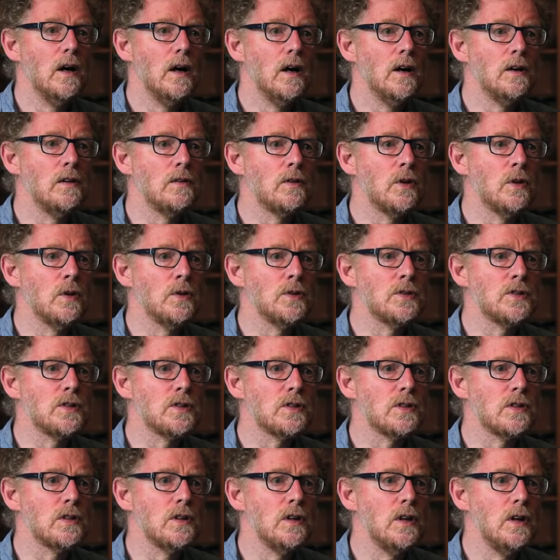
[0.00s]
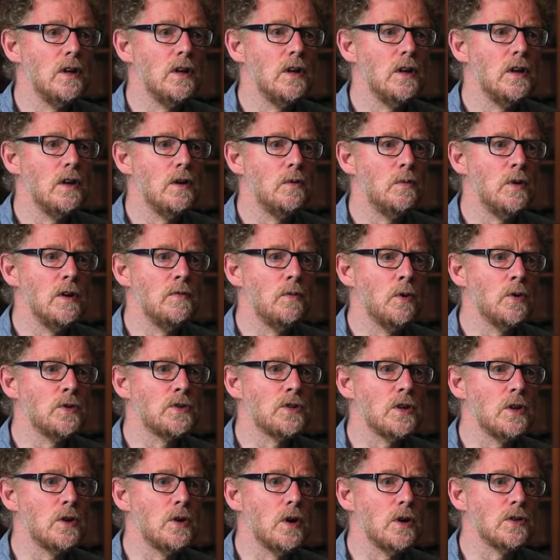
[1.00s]
And of course, we've
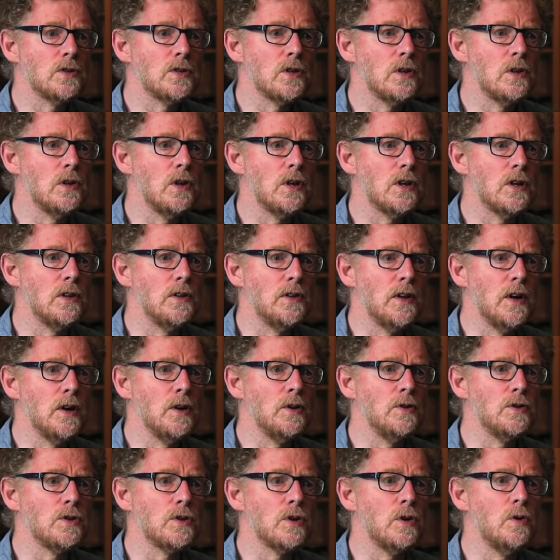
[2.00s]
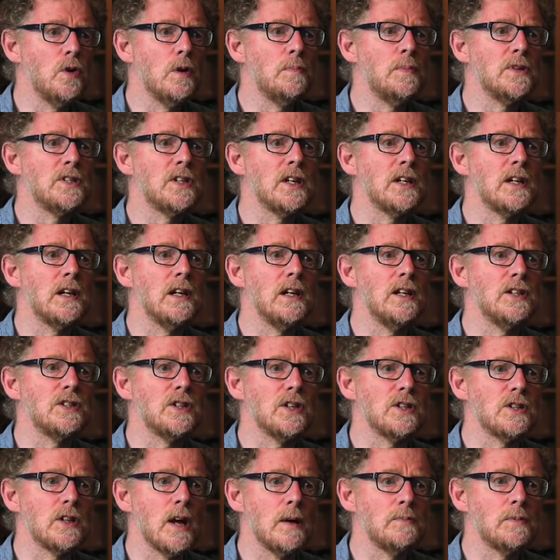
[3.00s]
also got to look at those who are particularly
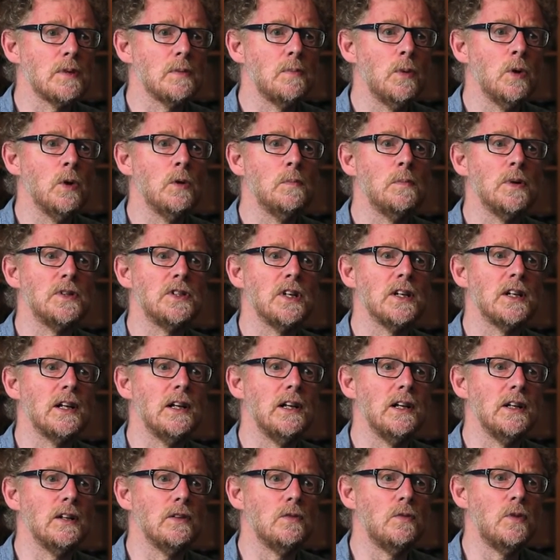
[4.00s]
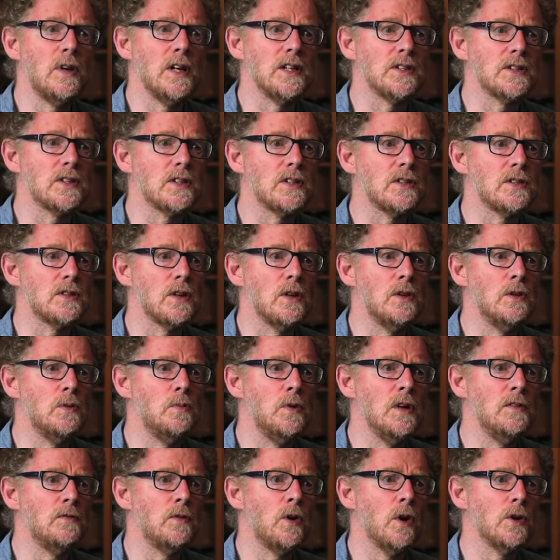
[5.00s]
susceptible, particularly at risk. So
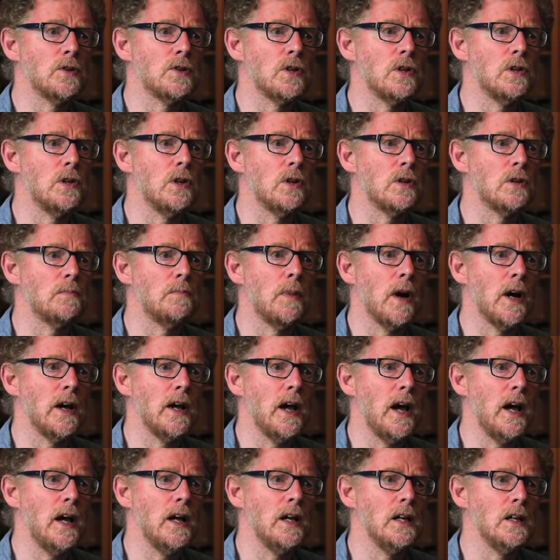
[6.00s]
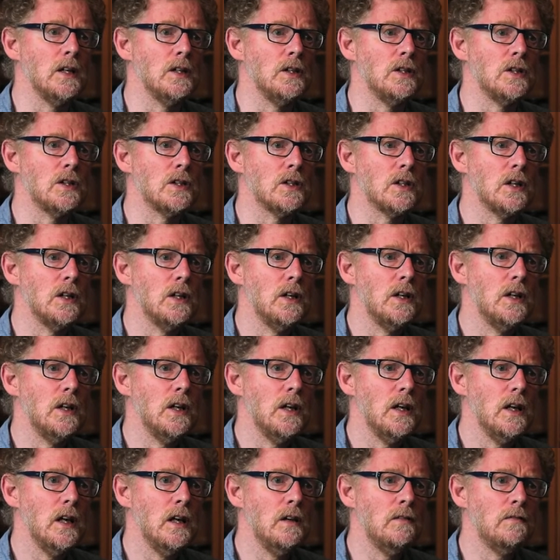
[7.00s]
we've got to look by age.
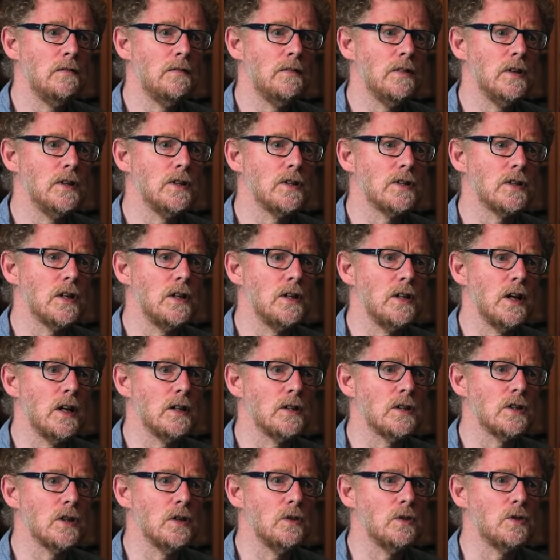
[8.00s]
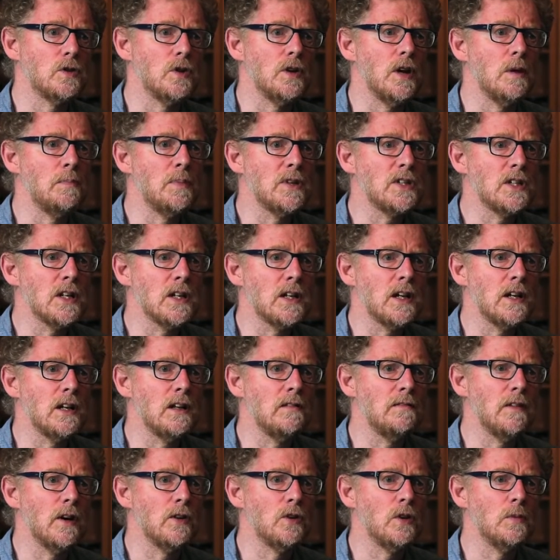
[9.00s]
Infants and young children are
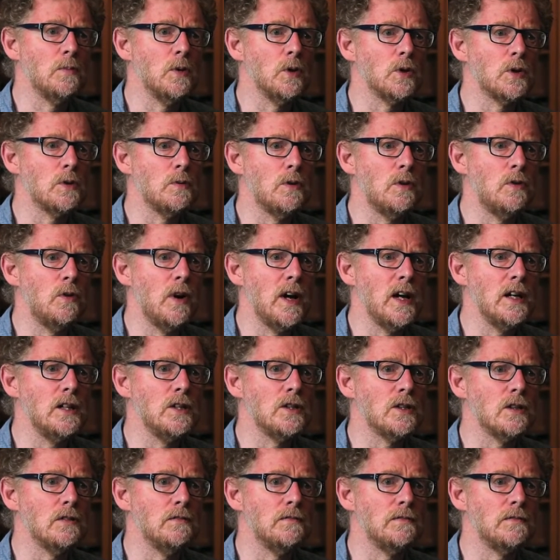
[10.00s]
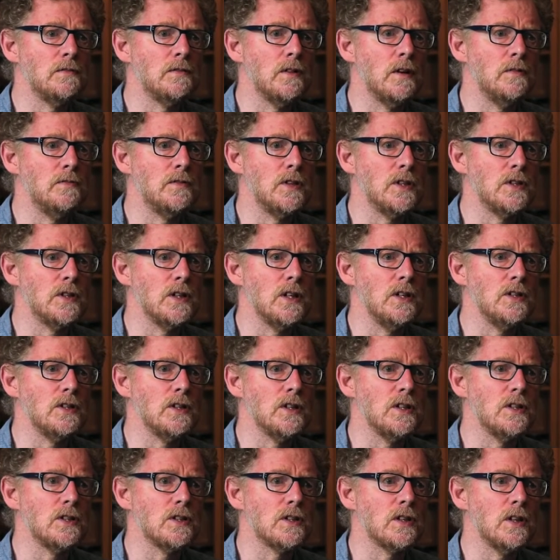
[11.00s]
particularly vulnerable to a range of
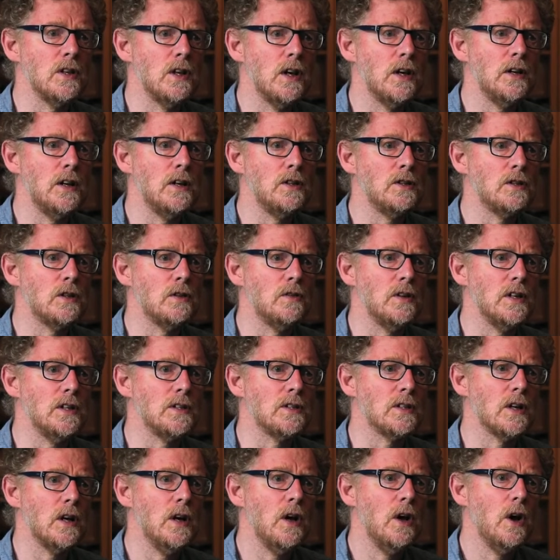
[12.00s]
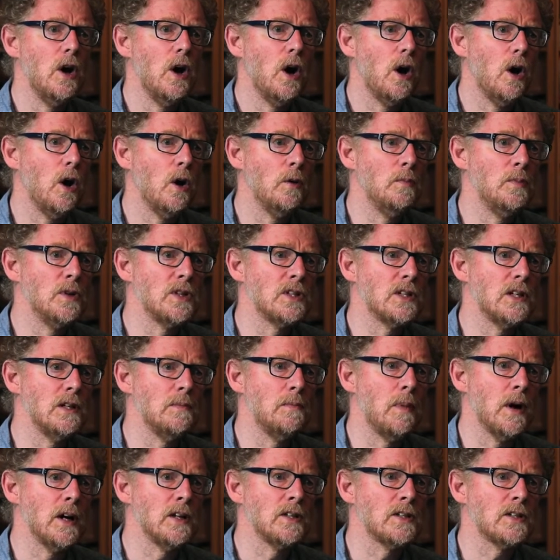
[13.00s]
diseases and injuries.
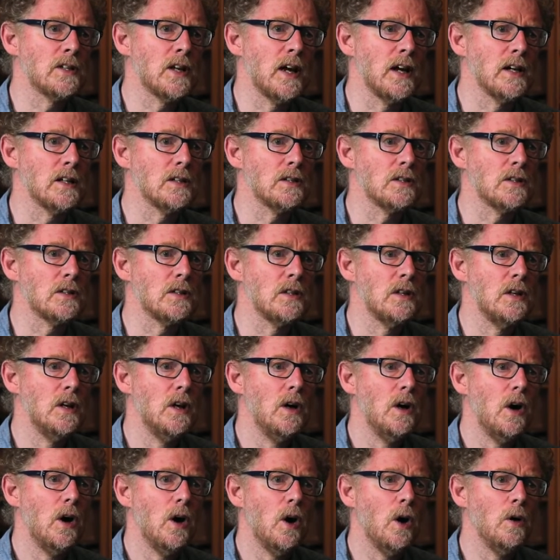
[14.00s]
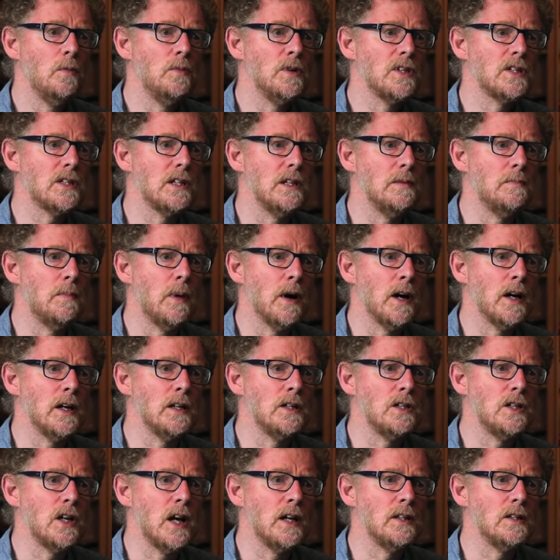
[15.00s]
Obviously by sex, obviously
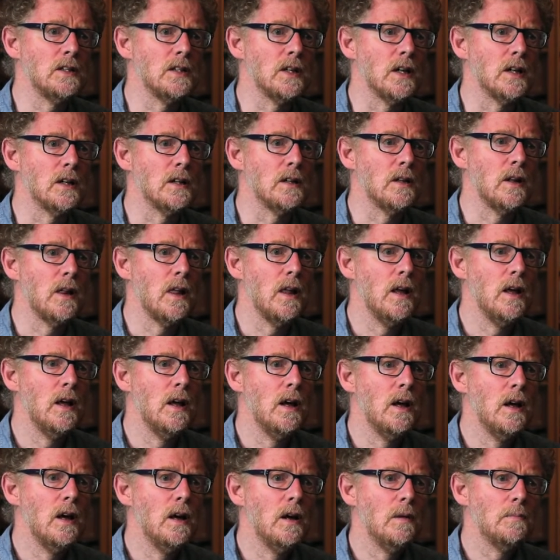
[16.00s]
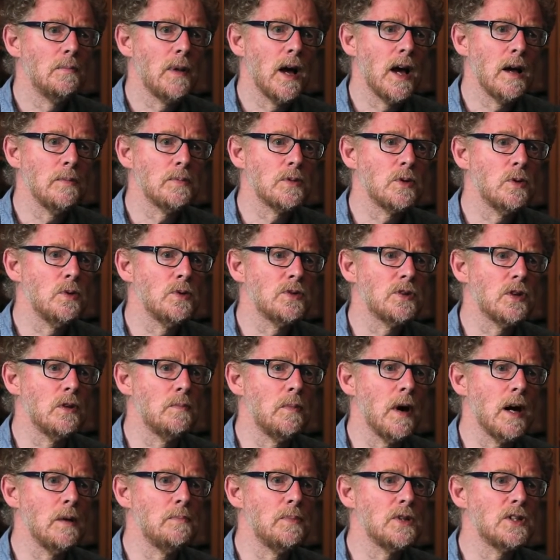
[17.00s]
by gender. Perhaps
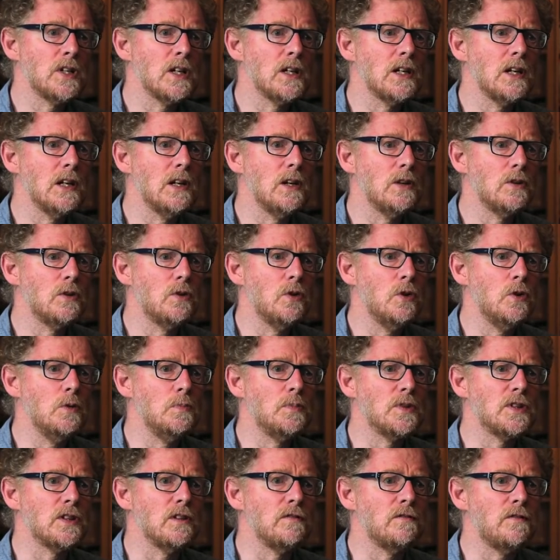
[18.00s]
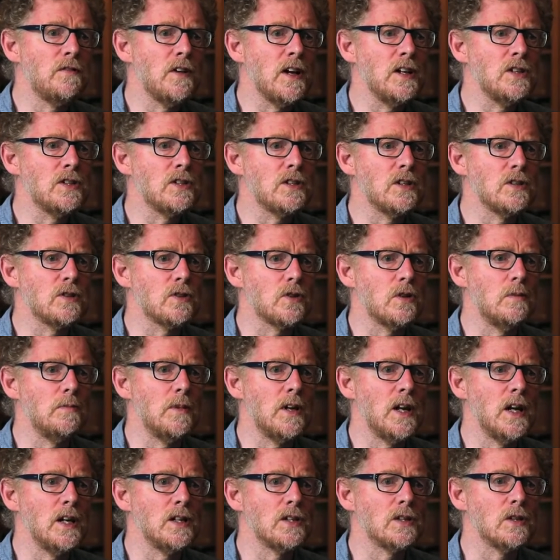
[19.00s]
also by particular groups that face
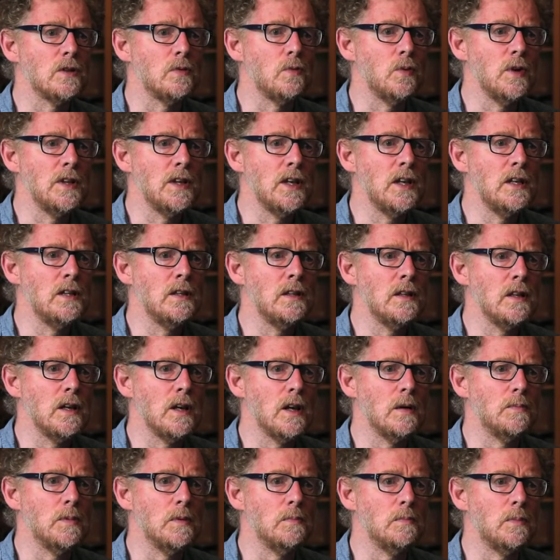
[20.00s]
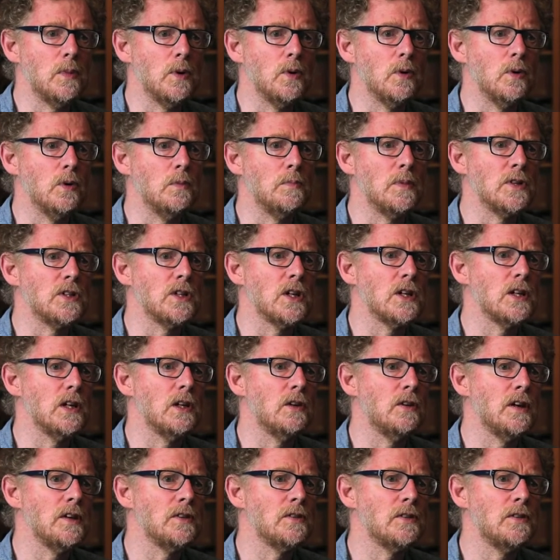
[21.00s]
discrimination within the urban poor,
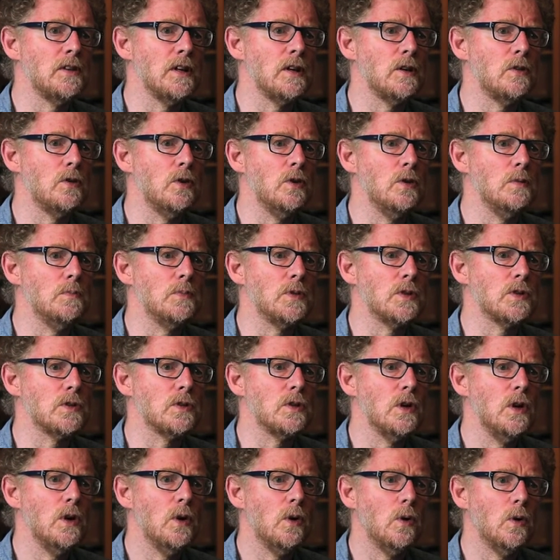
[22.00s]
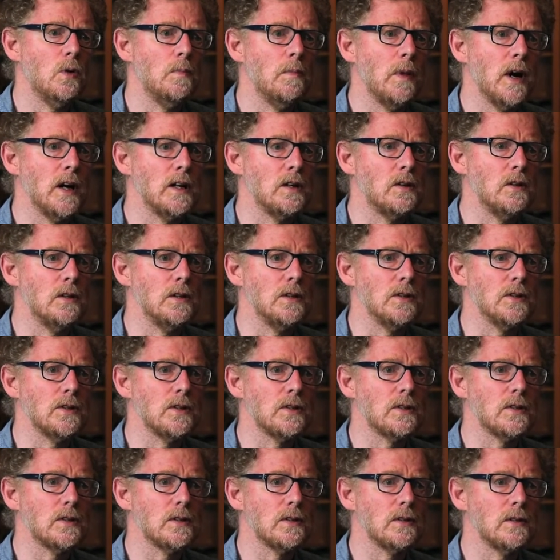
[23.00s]
particular ethnic groups or
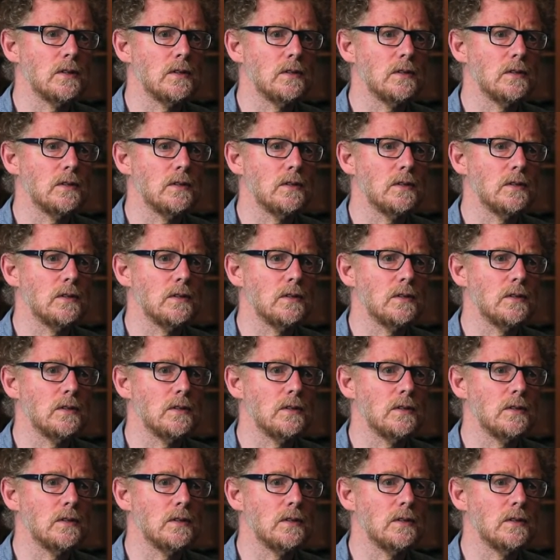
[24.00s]
migrants.